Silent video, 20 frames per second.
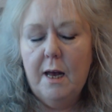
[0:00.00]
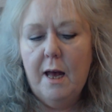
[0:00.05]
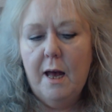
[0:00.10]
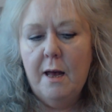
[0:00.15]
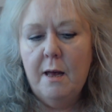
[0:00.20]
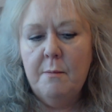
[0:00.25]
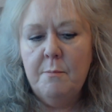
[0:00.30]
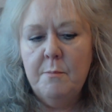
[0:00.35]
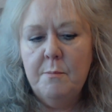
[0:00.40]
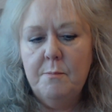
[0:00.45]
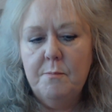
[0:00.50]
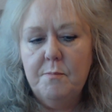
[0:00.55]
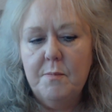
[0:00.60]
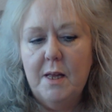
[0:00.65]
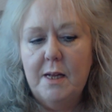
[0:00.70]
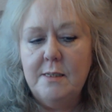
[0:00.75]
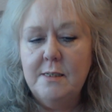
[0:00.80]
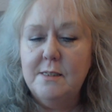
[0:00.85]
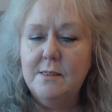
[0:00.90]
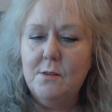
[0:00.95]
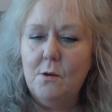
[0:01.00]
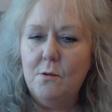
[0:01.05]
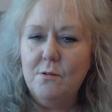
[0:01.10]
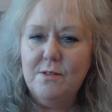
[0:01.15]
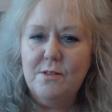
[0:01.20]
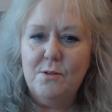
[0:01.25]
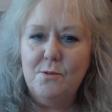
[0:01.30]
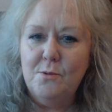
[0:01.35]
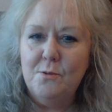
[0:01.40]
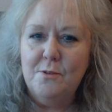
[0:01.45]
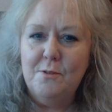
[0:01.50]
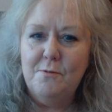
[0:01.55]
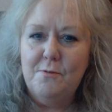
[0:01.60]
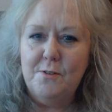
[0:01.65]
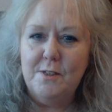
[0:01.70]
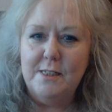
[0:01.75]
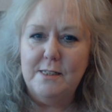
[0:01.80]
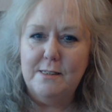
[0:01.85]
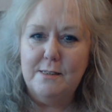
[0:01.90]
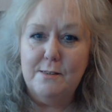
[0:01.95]
Um, and it's also known
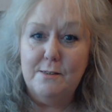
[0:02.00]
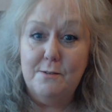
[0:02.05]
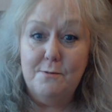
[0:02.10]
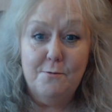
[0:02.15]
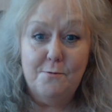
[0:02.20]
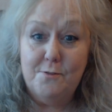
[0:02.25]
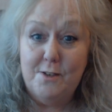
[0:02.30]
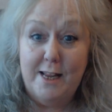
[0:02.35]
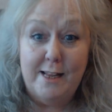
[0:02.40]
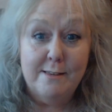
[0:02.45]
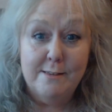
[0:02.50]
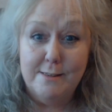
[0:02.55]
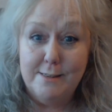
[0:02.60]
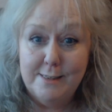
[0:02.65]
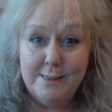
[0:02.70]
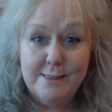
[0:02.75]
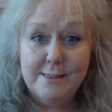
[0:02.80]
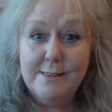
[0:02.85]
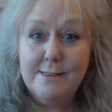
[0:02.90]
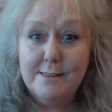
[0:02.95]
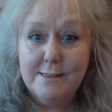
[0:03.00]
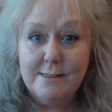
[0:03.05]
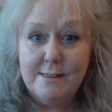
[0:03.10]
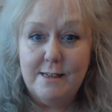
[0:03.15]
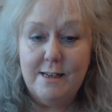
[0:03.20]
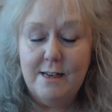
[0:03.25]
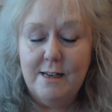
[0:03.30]
for its friendliness,